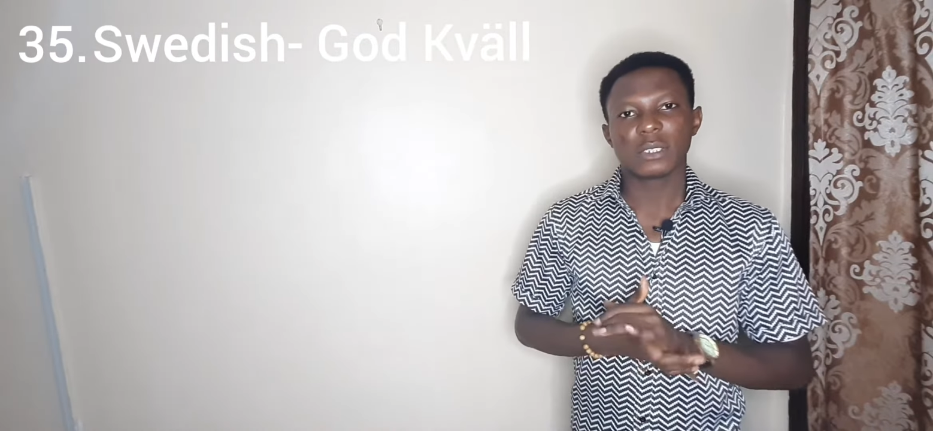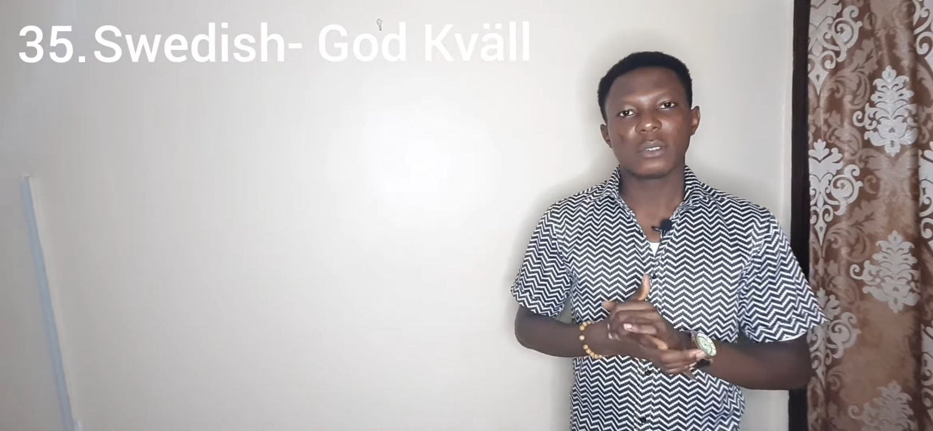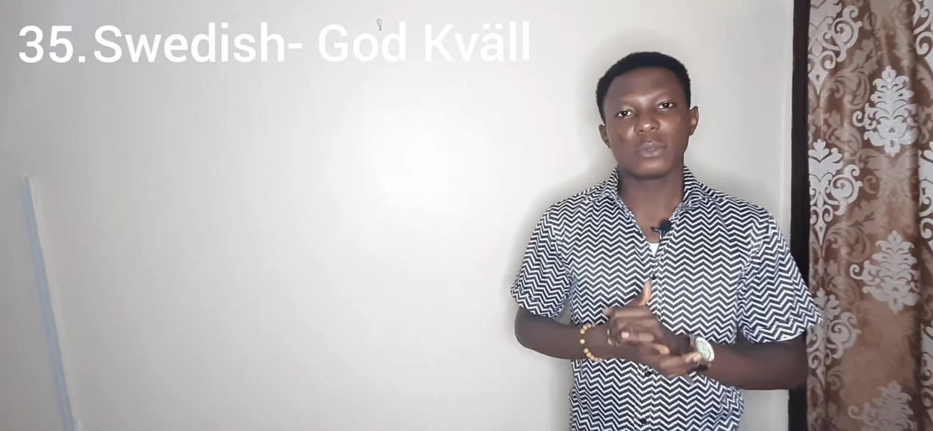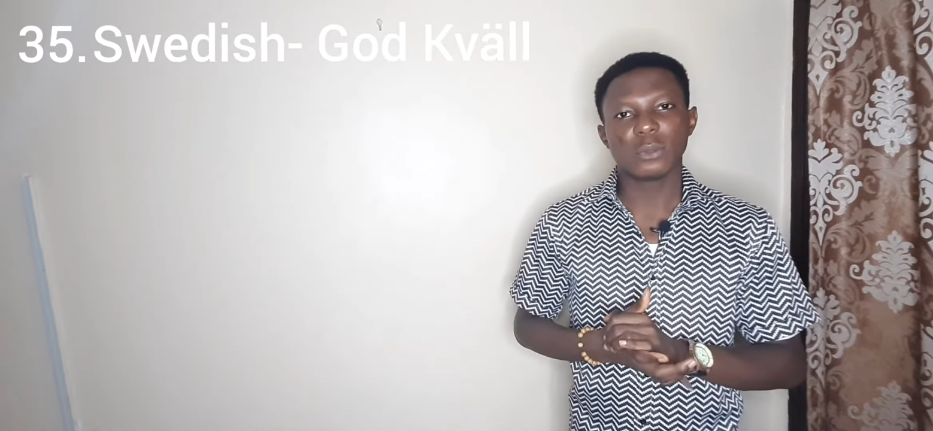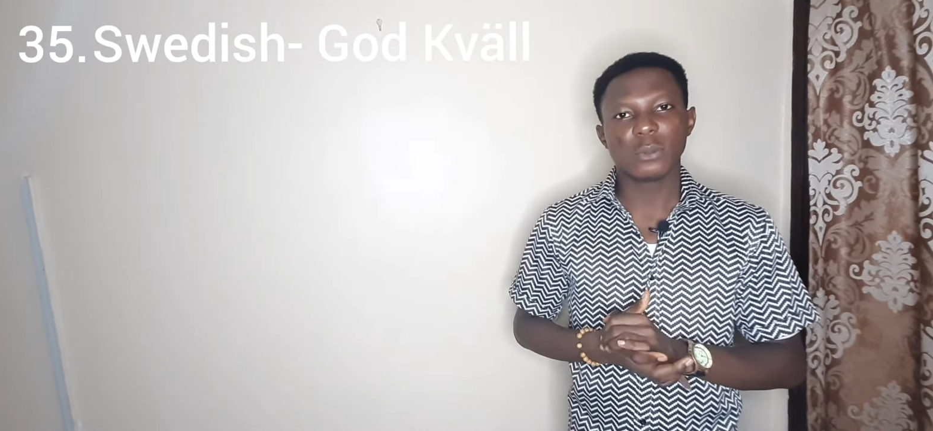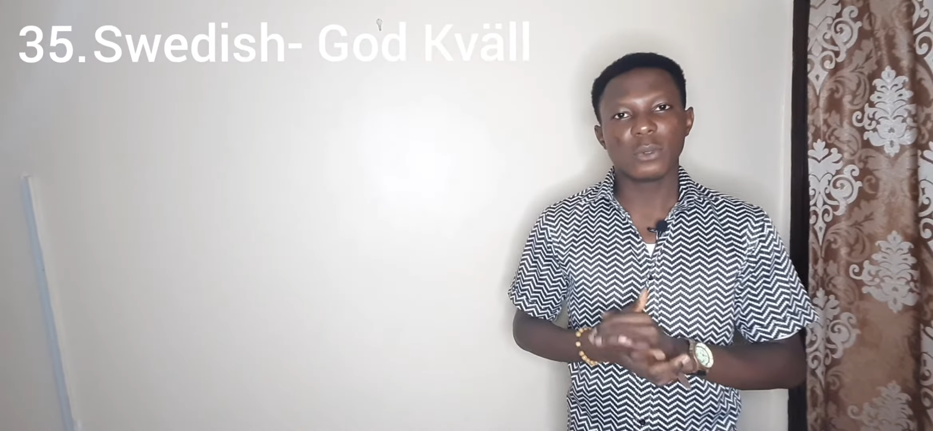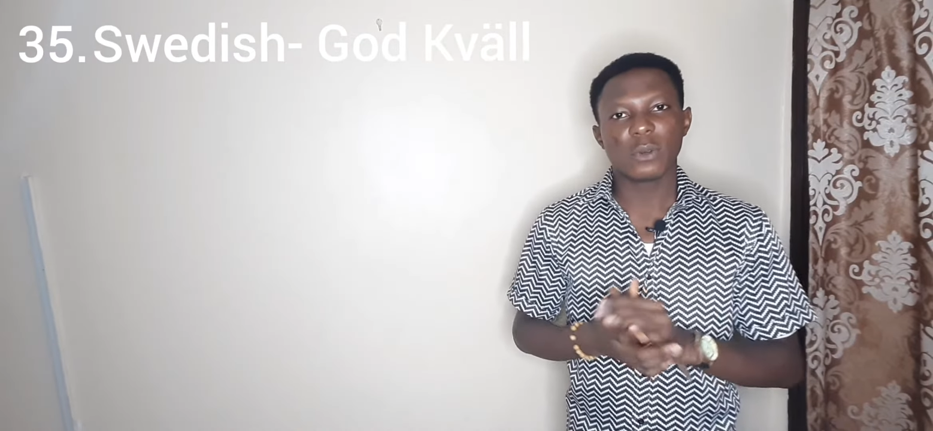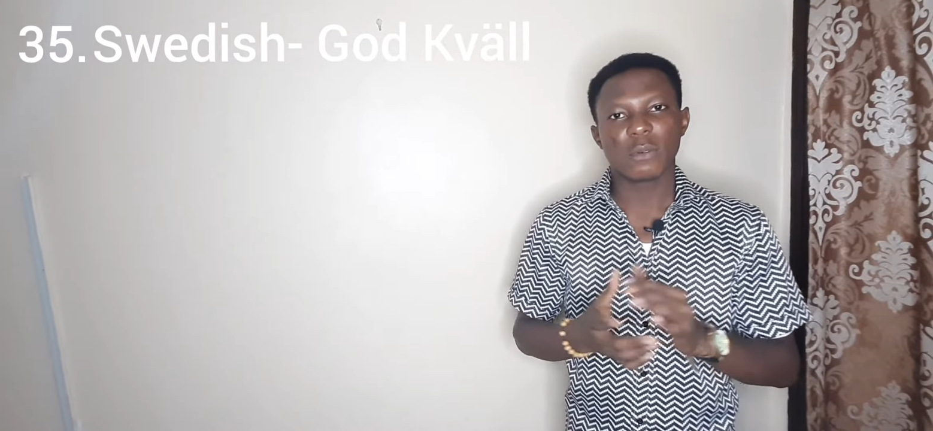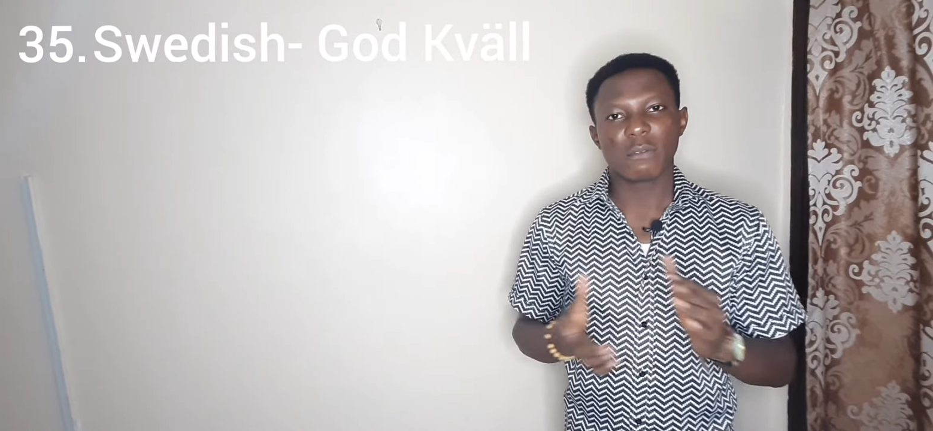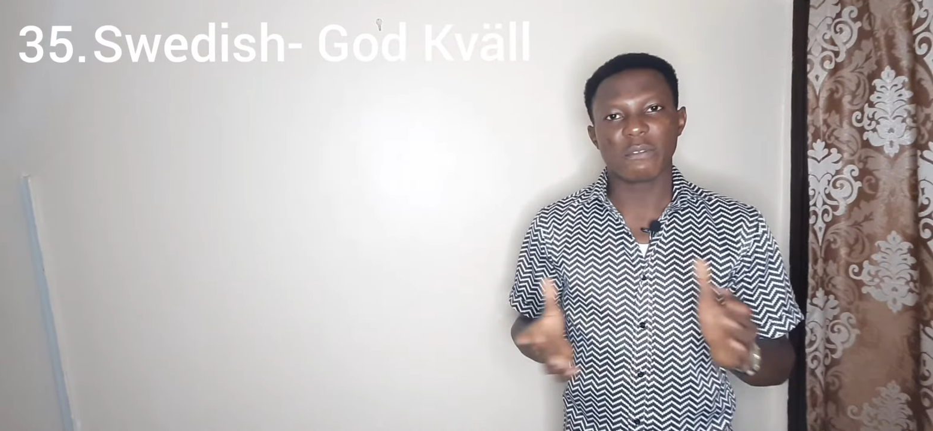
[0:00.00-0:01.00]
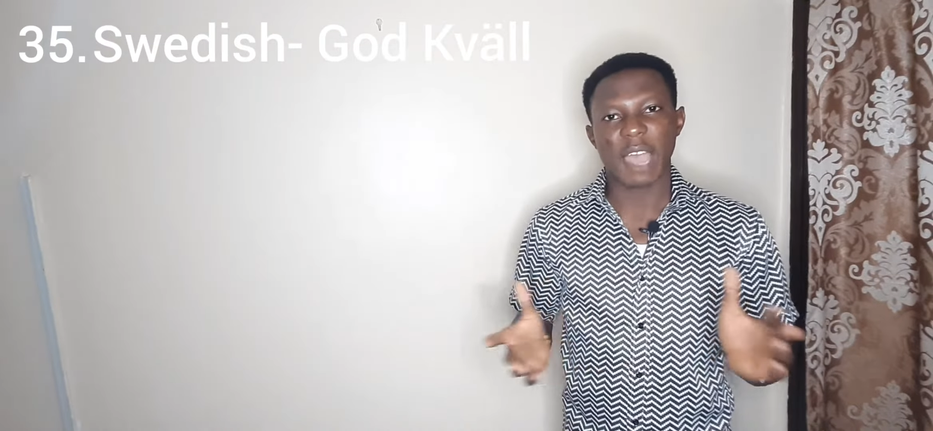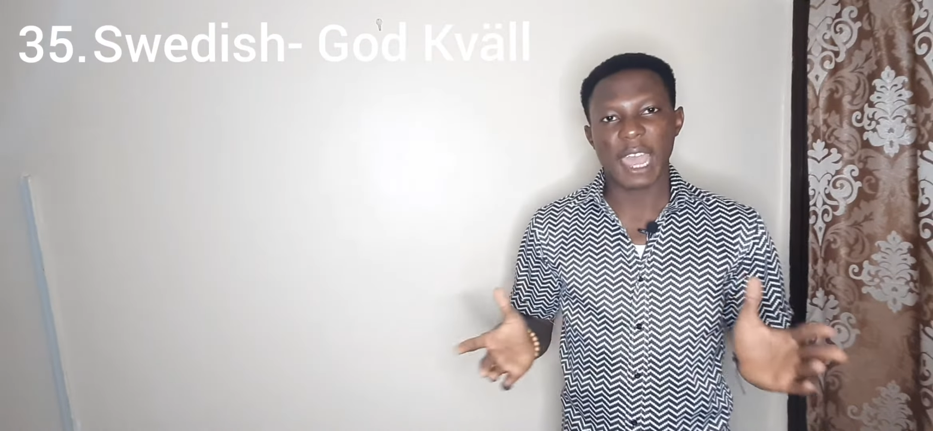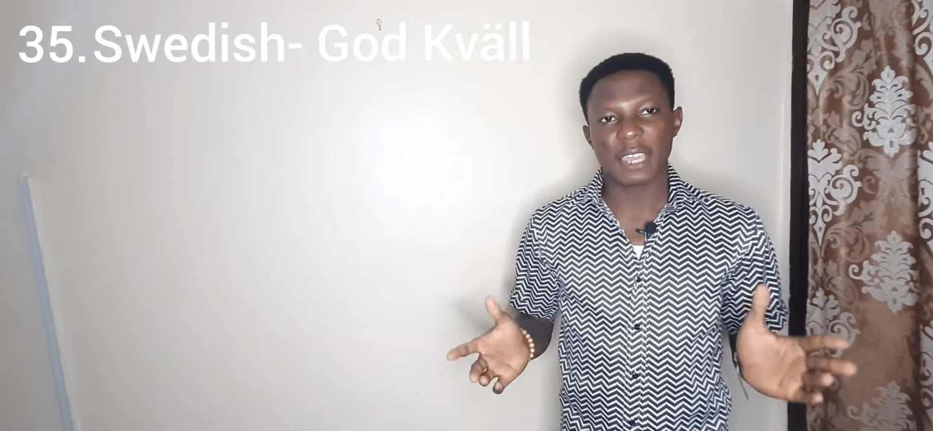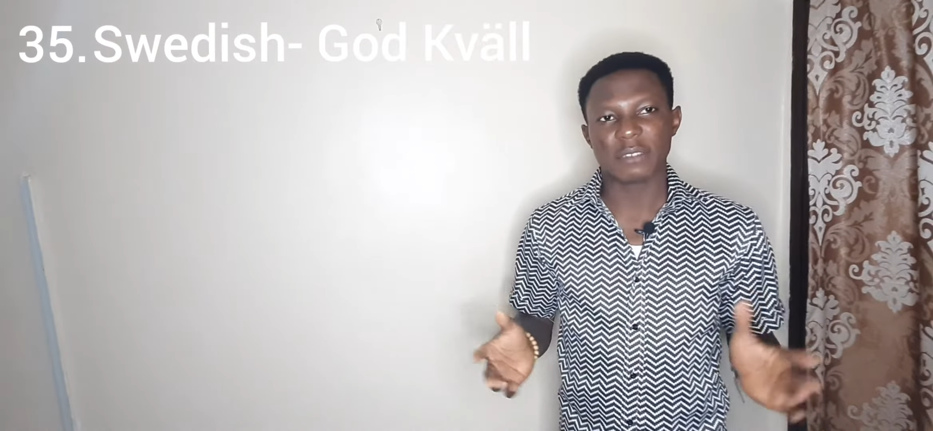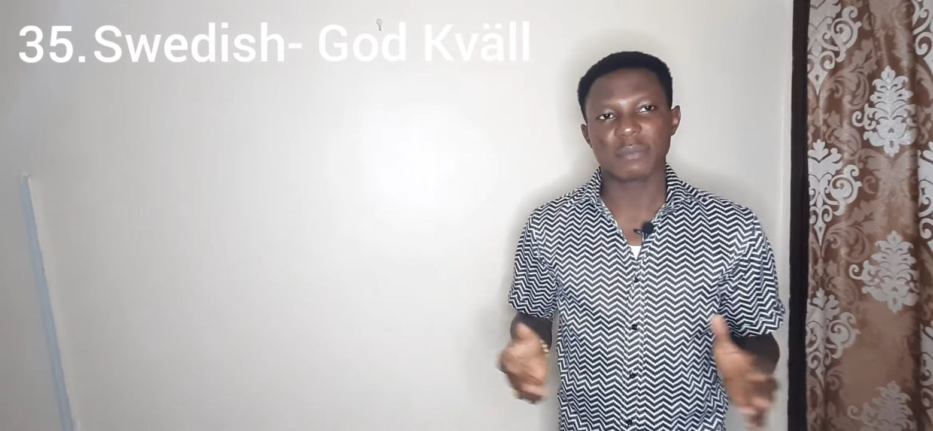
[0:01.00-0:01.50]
Good vai.